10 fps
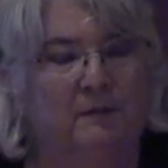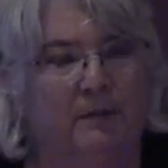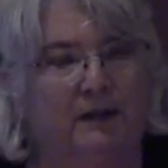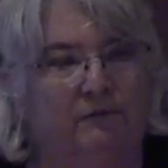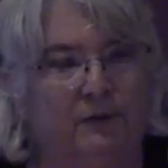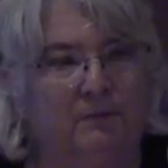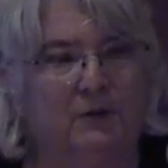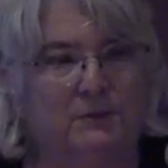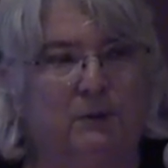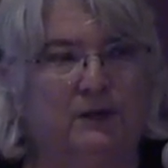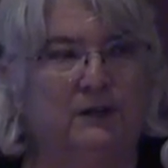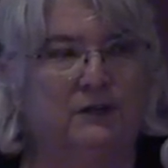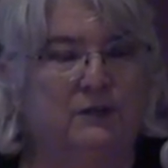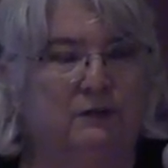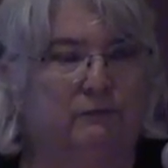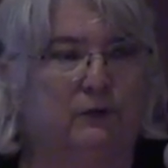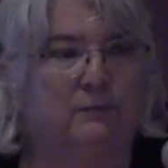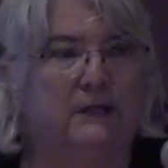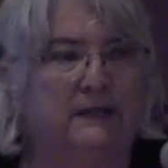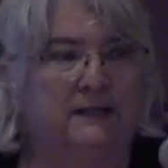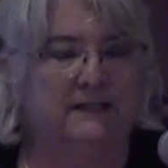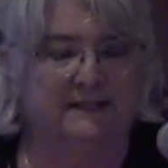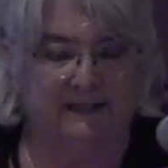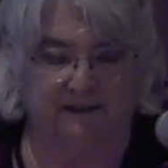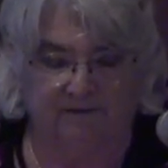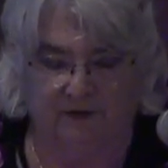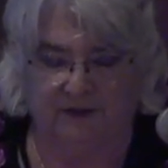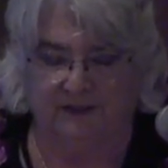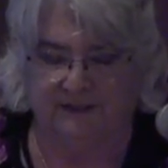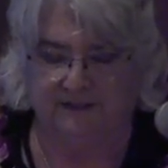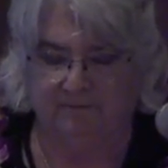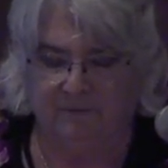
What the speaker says: But for the most part, there's uniformity in the sale of goods.